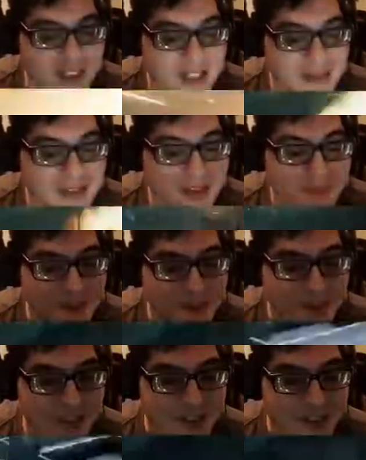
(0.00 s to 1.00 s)
time in some
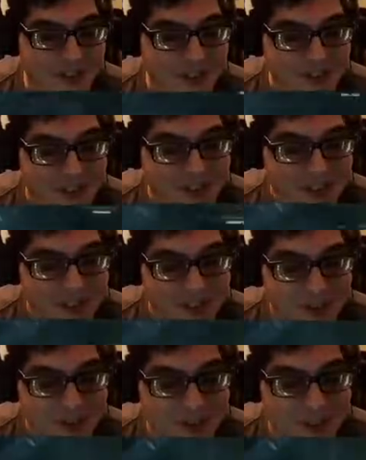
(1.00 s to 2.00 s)
respects, though.
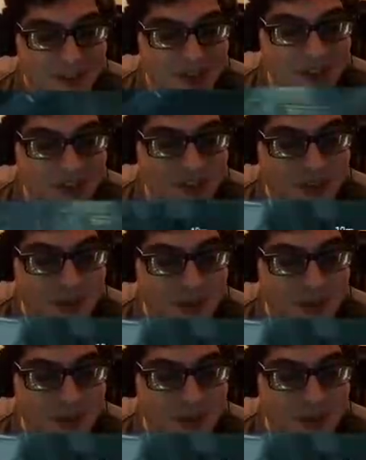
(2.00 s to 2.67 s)
Because the